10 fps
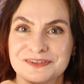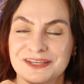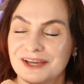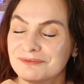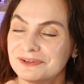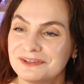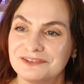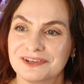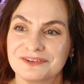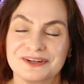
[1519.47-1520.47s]
they have with
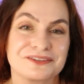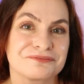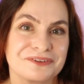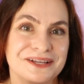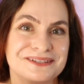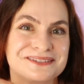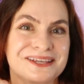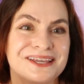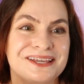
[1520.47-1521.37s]
each other as friends.